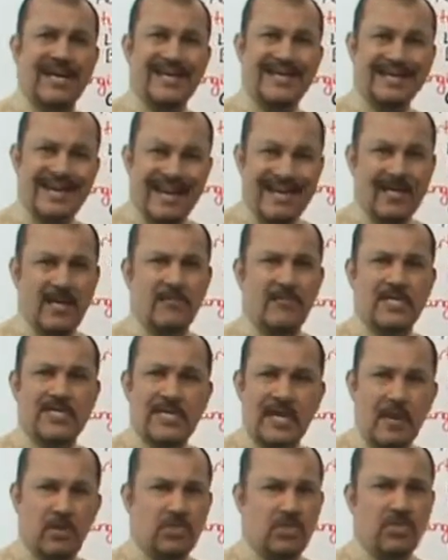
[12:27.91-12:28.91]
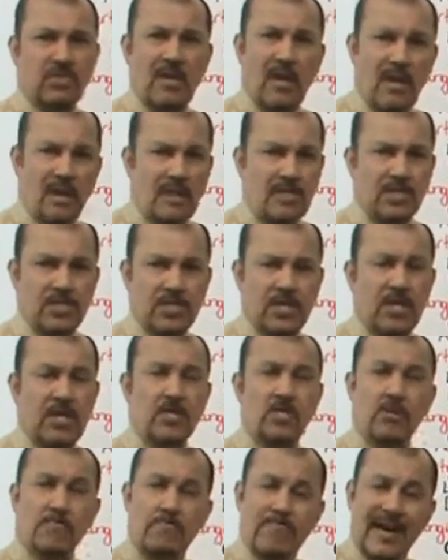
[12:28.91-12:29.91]

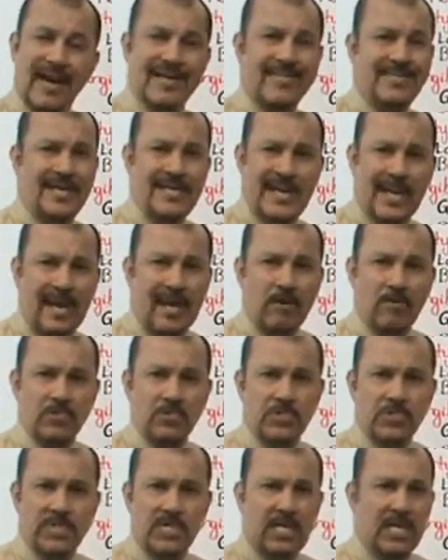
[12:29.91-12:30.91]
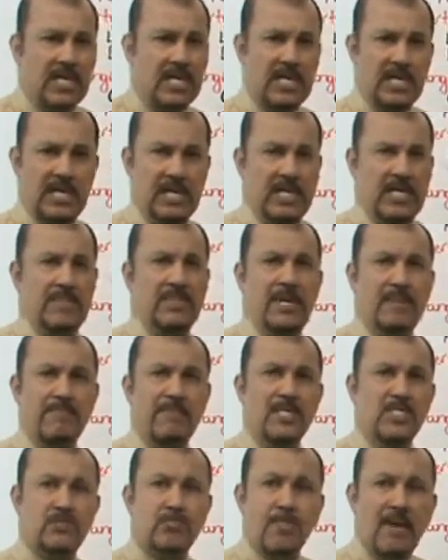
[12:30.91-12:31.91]
$900,000 to buy that house,
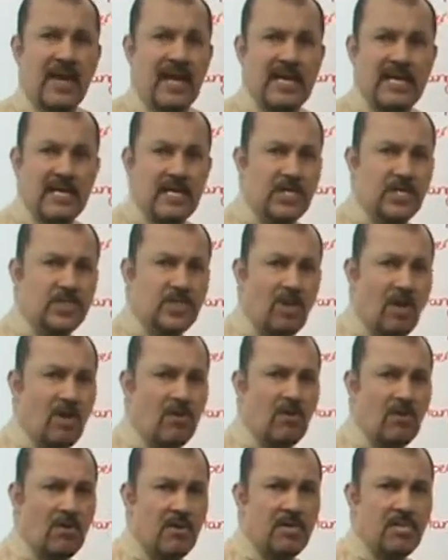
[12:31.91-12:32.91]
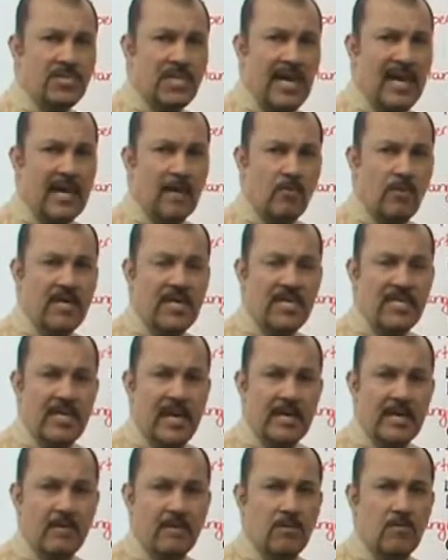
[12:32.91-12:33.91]
that means my stockholders' equity
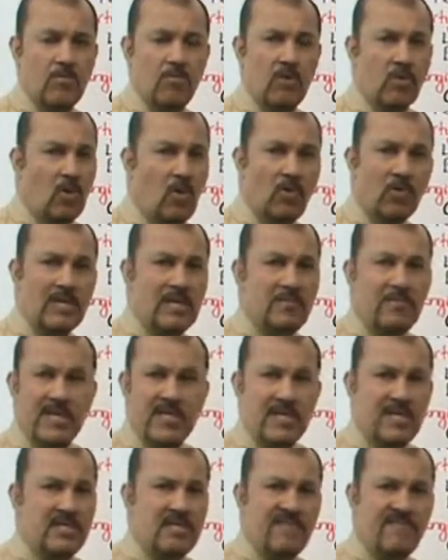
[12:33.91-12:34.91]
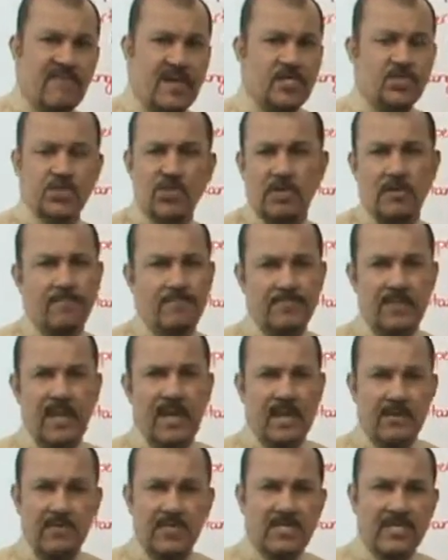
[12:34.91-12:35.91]
then would only be the differential
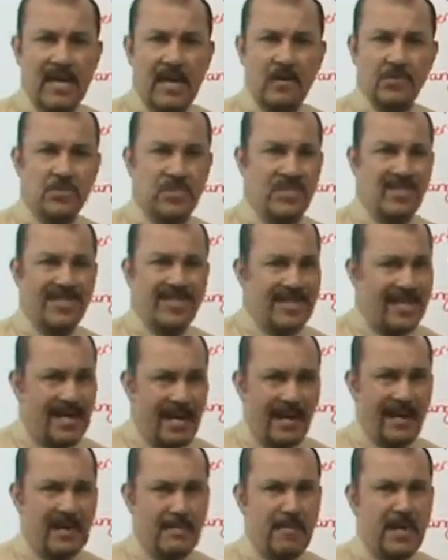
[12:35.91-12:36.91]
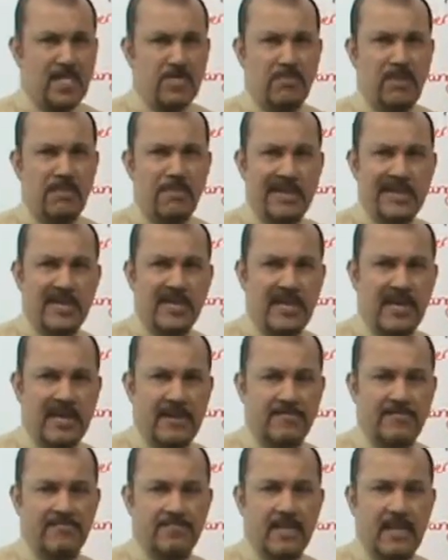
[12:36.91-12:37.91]
$100,000. That hardly makes me a millionaire.